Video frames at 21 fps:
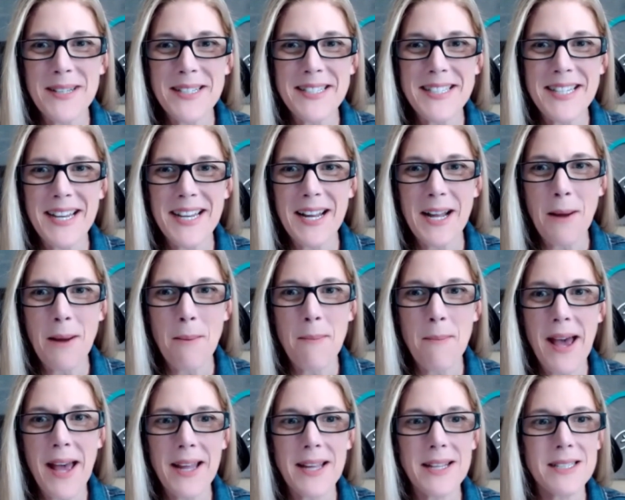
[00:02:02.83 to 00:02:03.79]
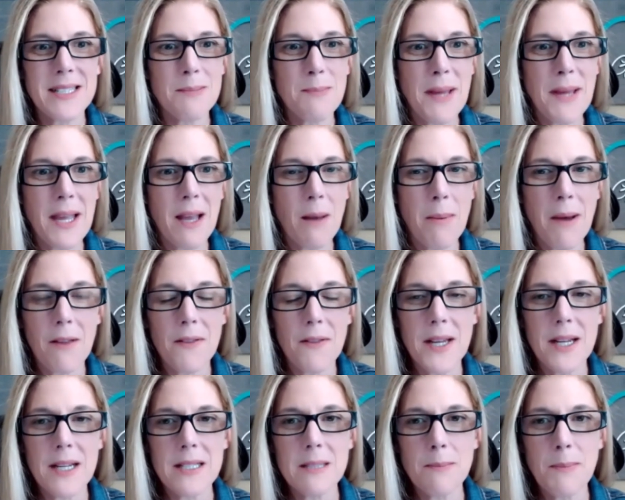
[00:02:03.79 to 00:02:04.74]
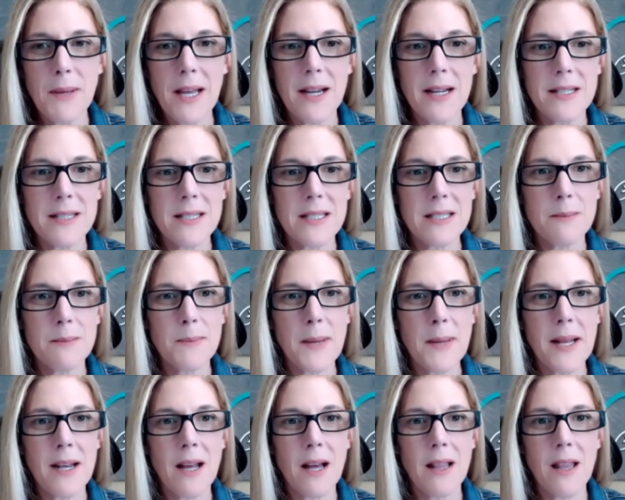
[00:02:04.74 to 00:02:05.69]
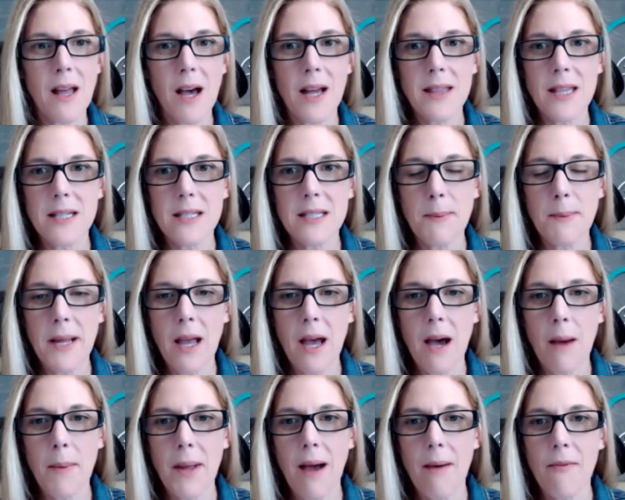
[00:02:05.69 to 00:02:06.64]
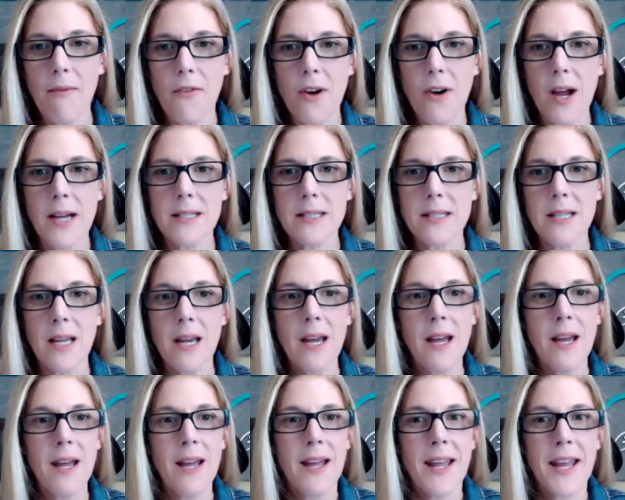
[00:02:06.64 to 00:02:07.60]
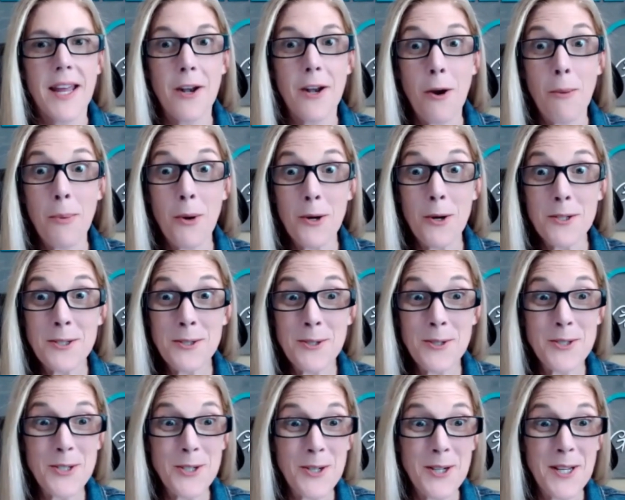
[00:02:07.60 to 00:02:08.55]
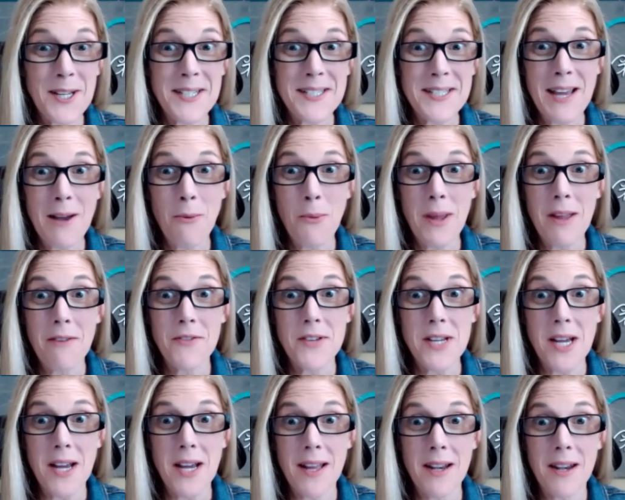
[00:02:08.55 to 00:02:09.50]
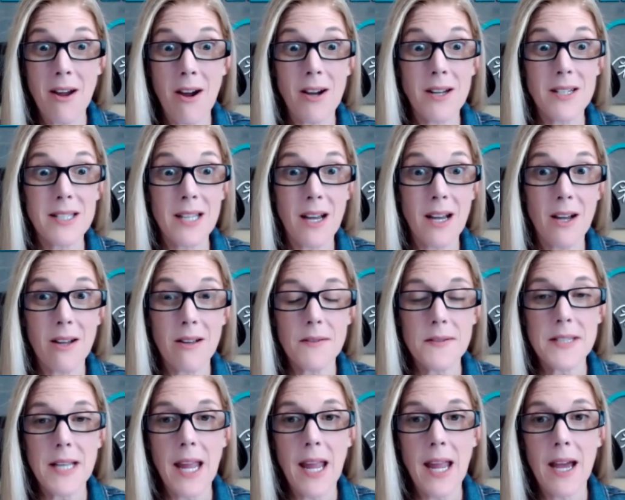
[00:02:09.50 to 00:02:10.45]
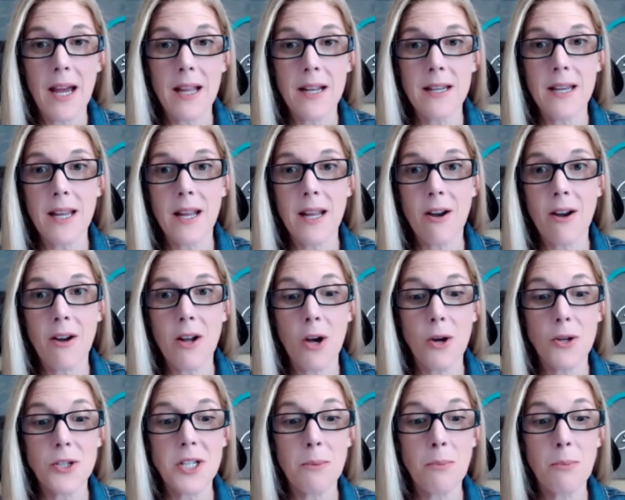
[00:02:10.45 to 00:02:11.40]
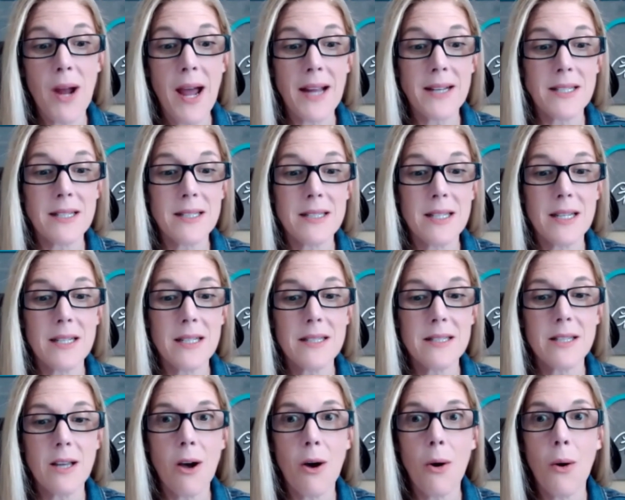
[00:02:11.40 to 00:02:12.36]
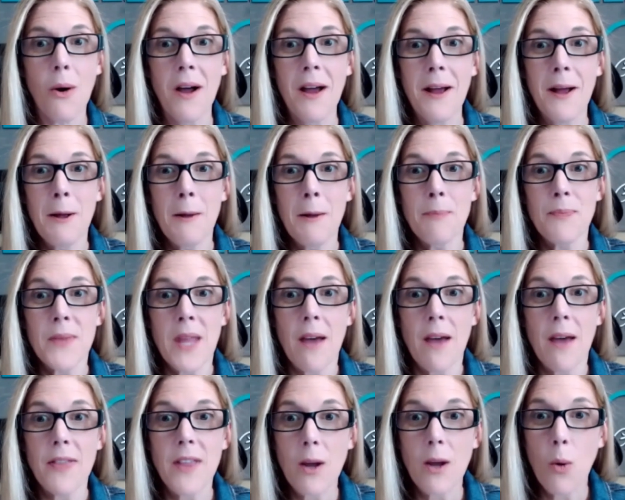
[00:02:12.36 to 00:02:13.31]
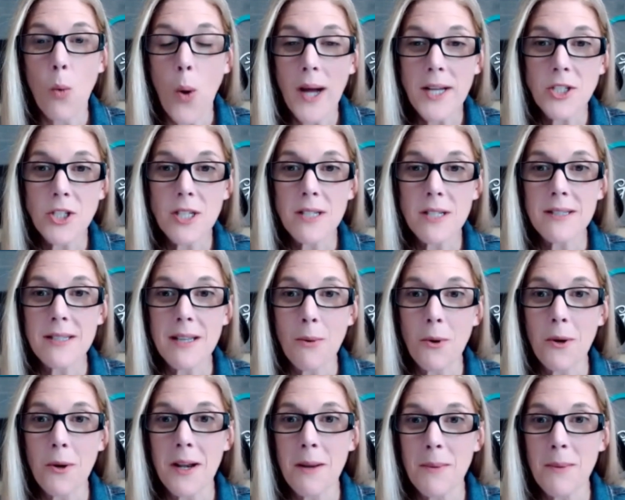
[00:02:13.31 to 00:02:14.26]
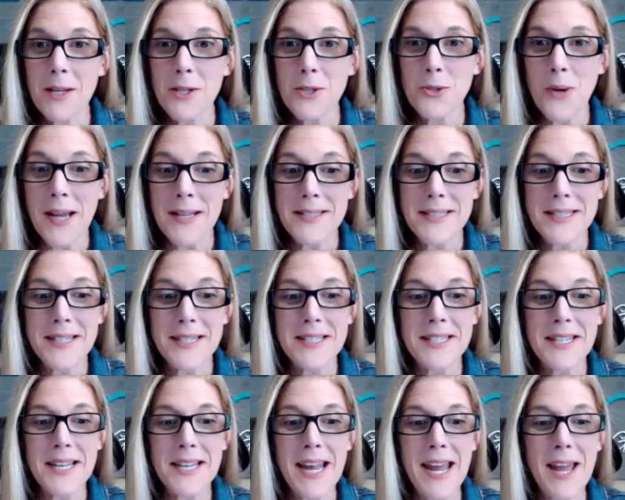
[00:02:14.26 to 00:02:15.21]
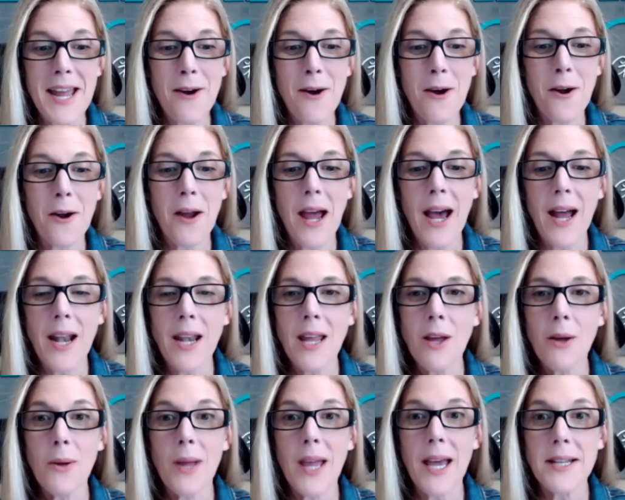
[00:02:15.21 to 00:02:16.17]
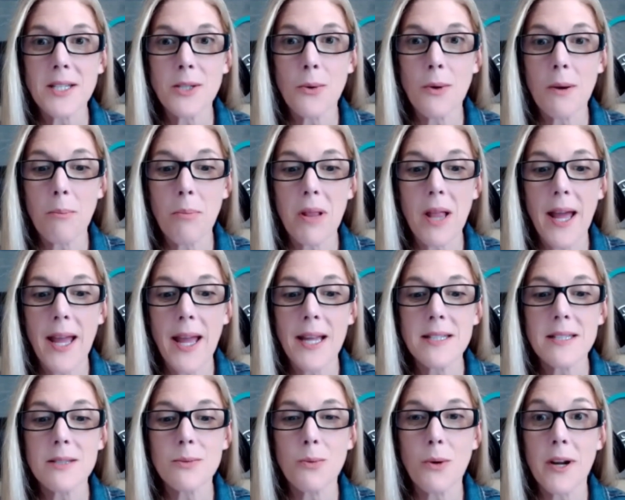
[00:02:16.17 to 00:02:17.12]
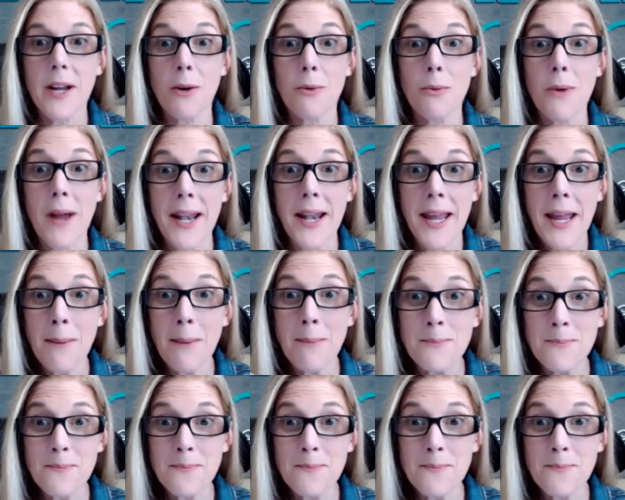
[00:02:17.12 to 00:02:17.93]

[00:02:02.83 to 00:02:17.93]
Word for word: Misty to come back and speak about this because it's been a lot that's been coming up for us in our personal journeys that we've done ourselves and in our coaching practices. So, the questions that we're going to be addressing today are how do you get to a place where you're ready?